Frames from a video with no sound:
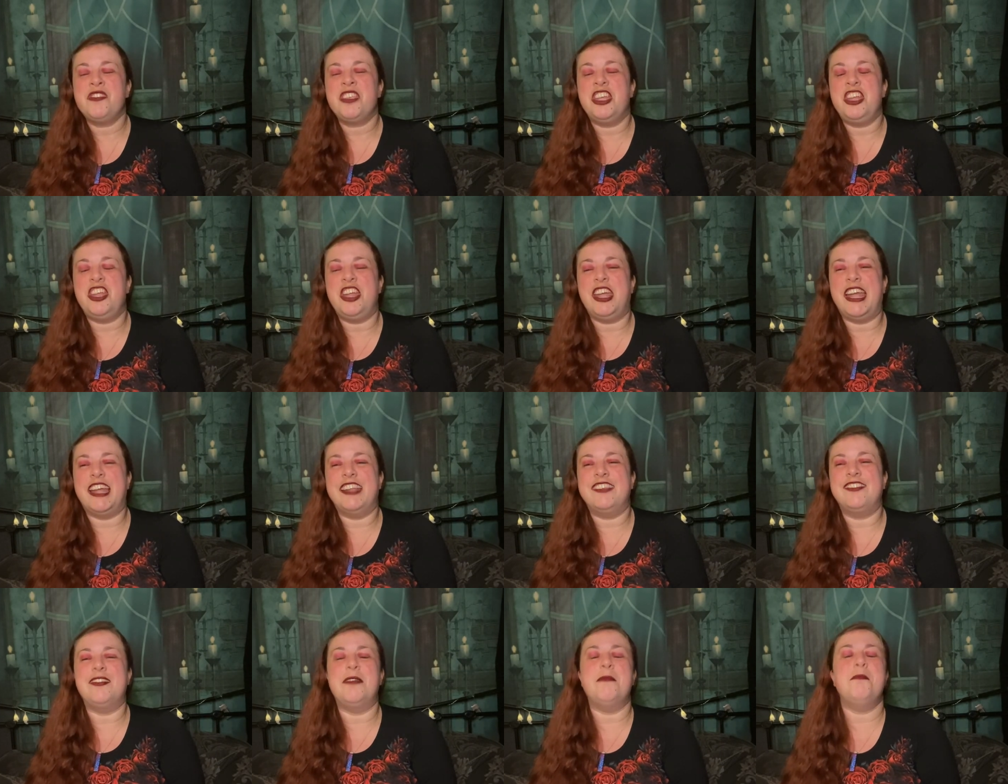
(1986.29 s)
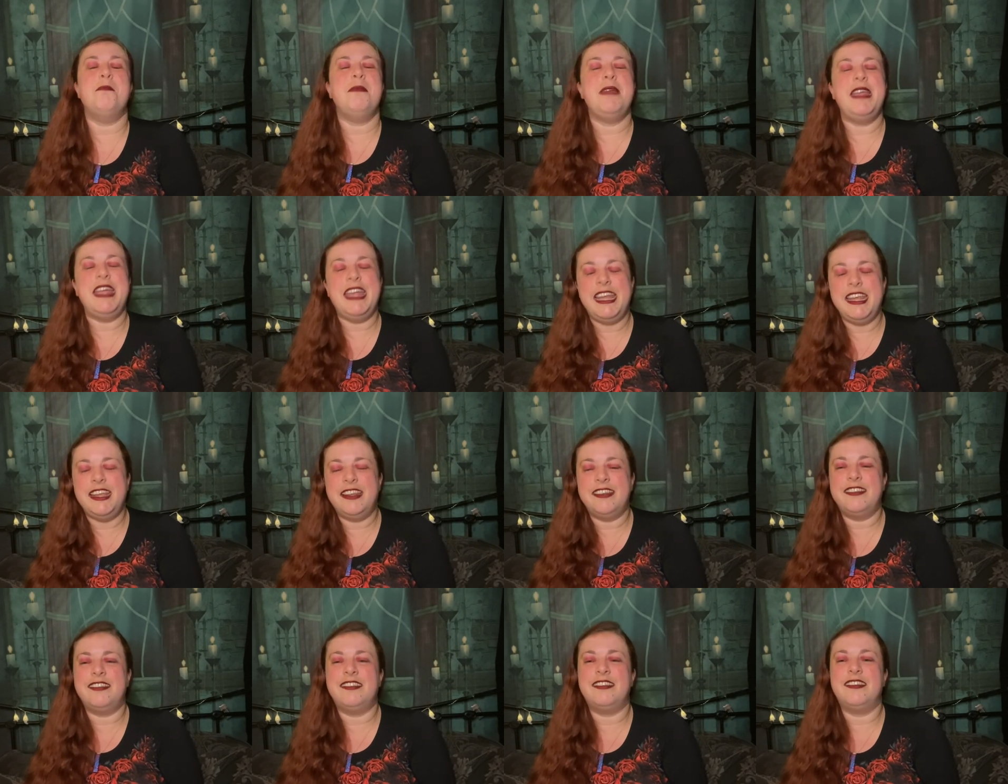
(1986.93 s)
you get to
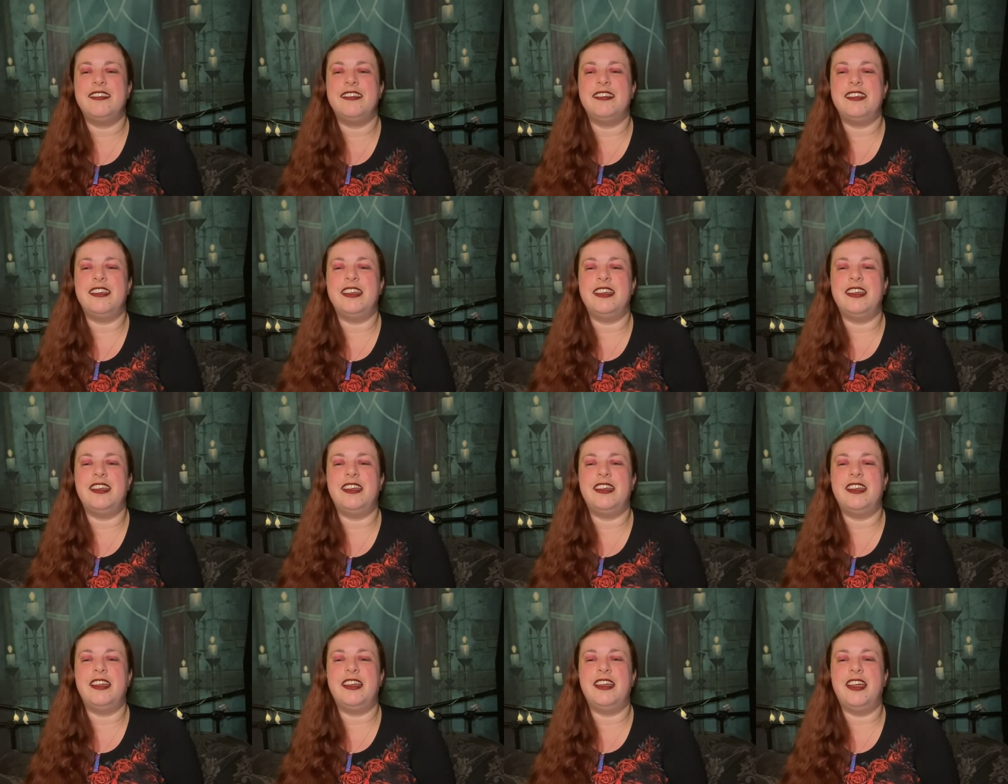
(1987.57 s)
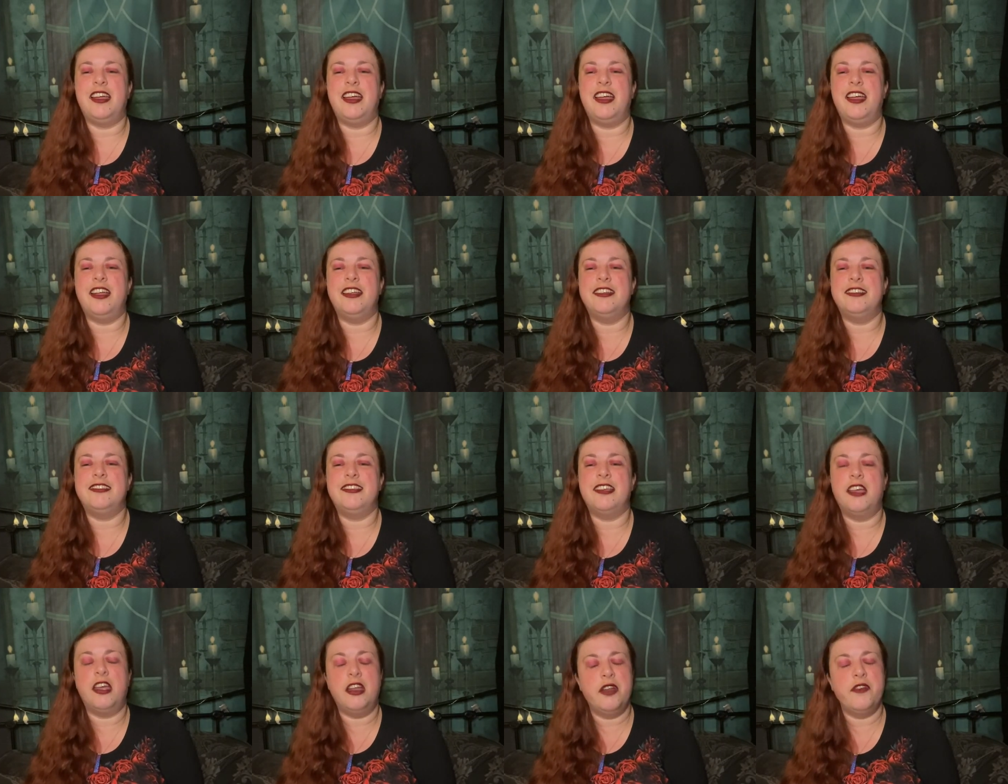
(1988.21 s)
meet a
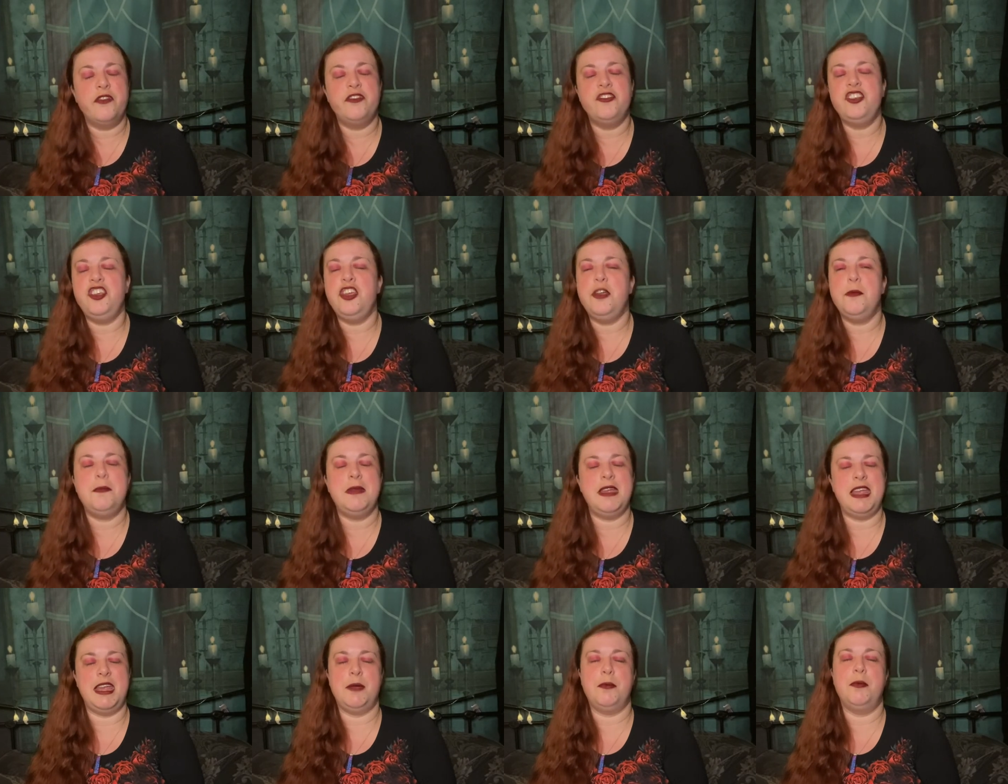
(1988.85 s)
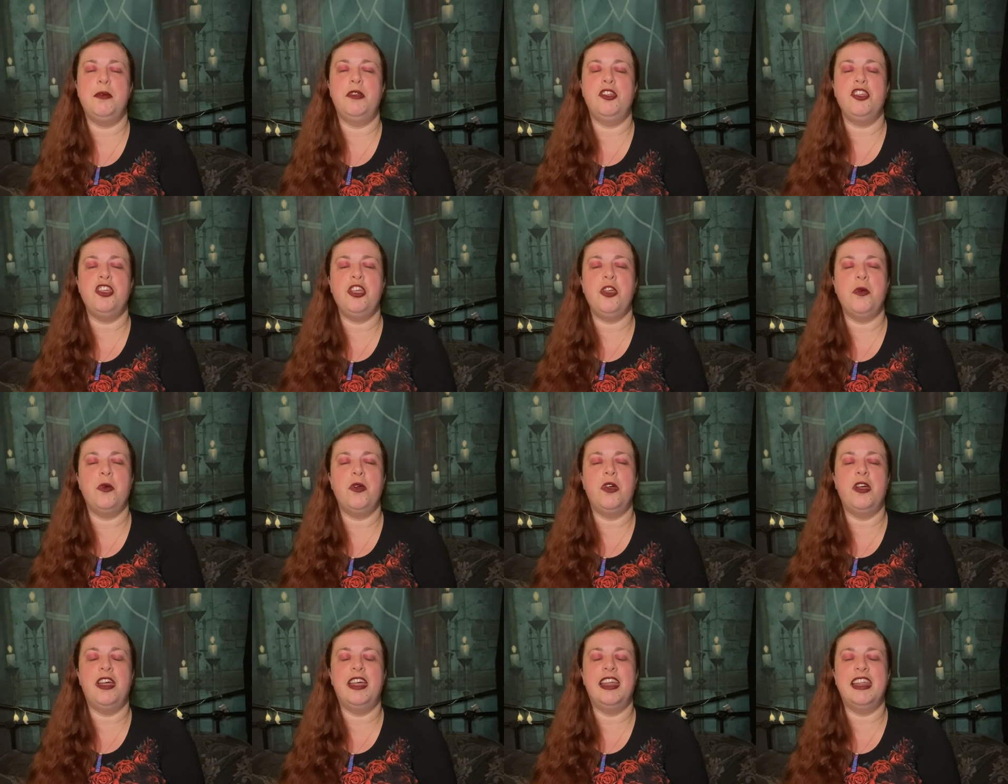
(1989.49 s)
ton of new people
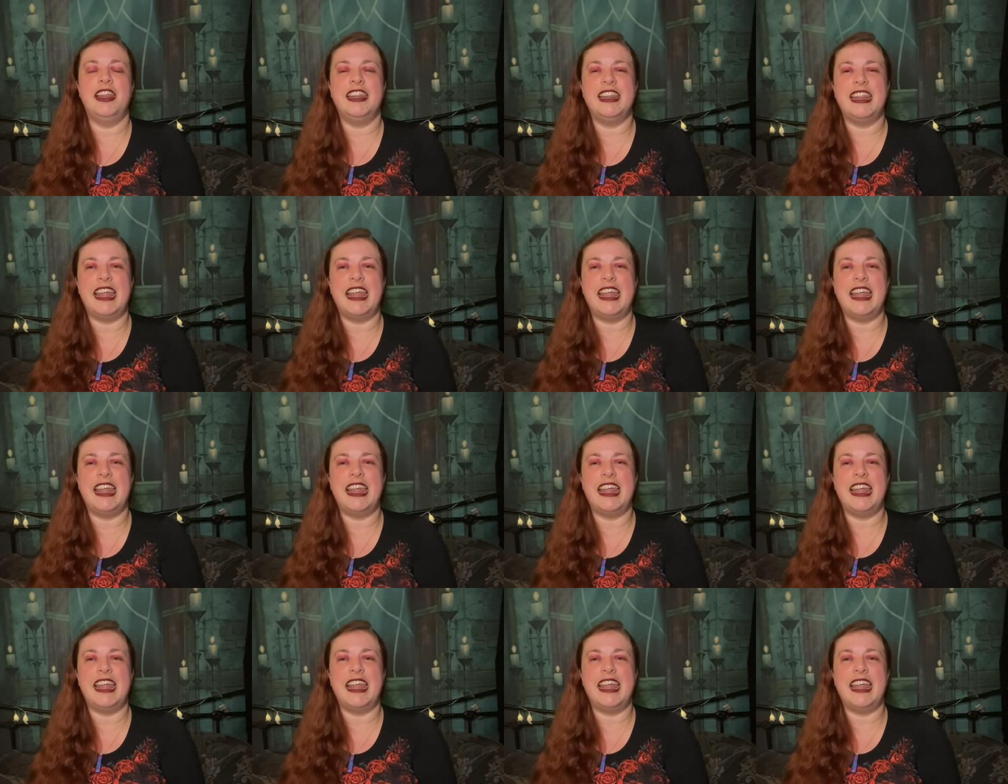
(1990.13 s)
who are